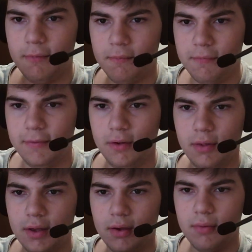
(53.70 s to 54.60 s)

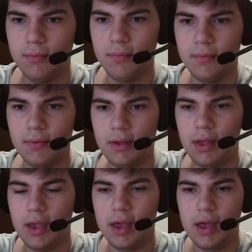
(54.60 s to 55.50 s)
feeling,
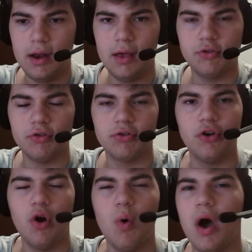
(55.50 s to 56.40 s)
and I
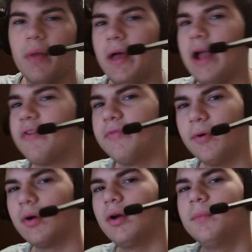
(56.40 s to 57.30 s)
just go on like
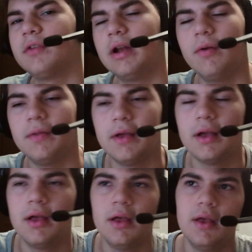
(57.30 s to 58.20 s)
forums and
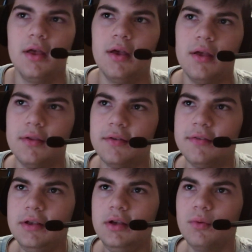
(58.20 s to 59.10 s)
everything to
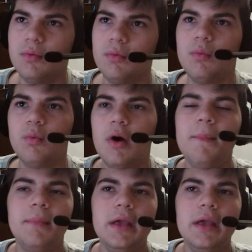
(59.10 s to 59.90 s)
see what